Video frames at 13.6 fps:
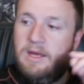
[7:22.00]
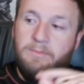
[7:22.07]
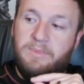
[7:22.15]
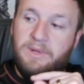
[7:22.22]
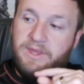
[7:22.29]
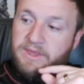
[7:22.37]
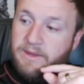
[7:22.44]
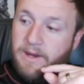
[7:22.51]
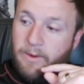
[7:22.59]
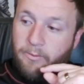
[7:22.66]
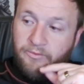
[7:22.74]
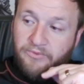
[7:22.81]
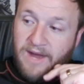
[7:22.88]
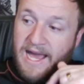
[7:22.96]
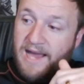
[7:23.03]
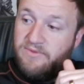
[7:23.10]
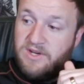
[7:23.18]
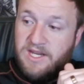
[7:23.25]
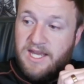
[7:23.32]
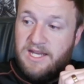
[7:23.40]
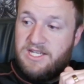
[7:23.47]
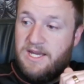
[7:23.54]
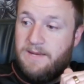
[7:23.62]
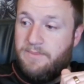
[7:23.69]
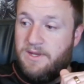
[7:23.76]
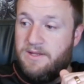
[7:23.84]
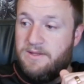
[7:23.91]
But 5
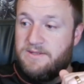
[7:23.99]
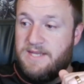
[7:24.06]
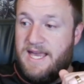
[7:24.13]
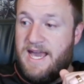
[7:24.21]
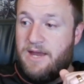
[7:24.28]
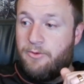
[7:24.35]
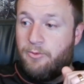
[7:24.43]
champions at